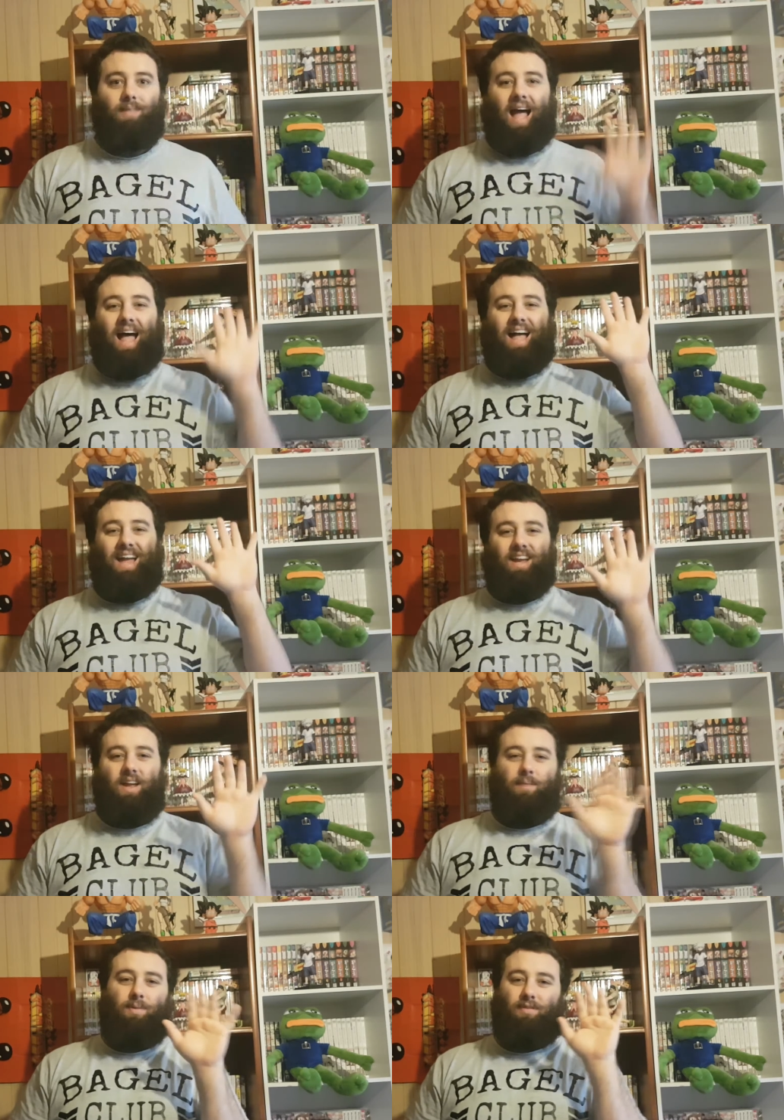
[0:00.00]
Hi,
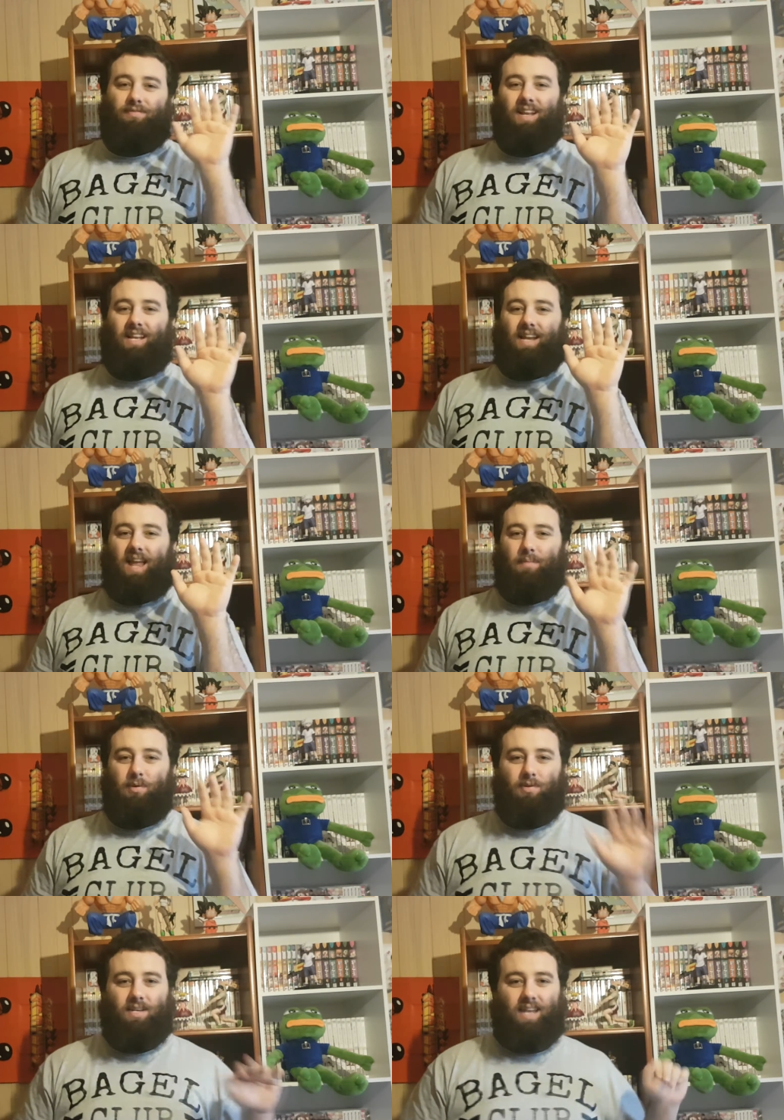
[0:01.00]
I am your friendly
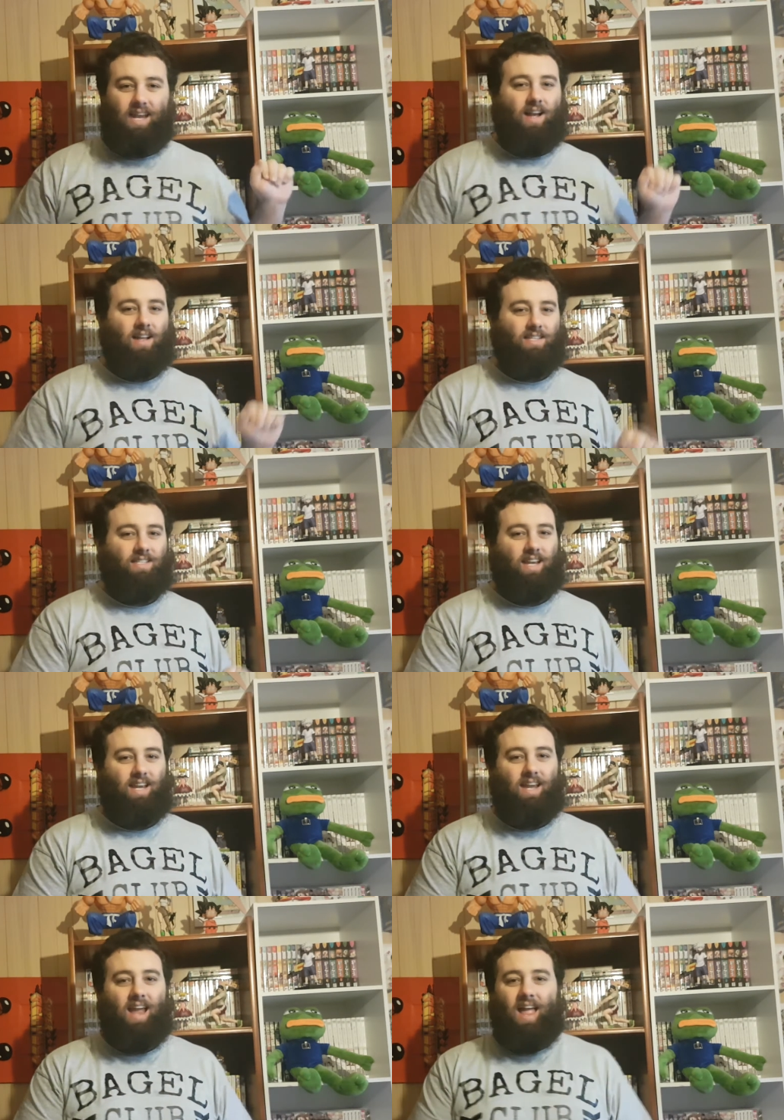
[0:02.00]
neighbourhood
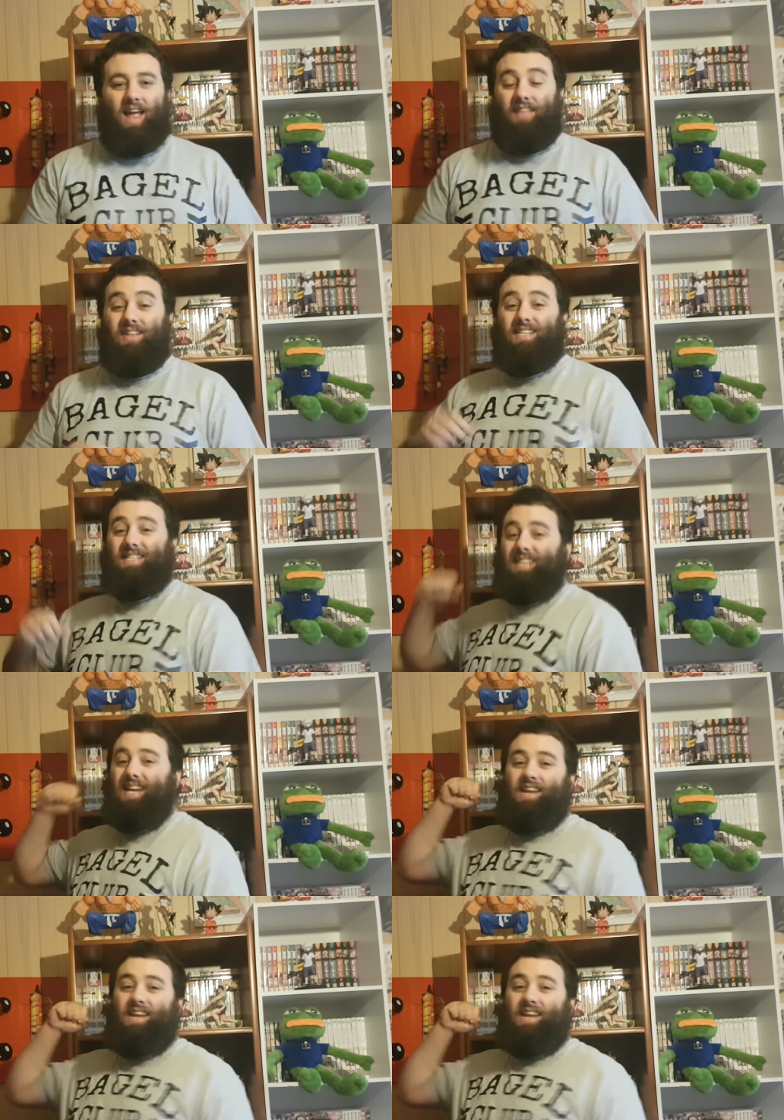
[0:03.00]
DRC, and this is the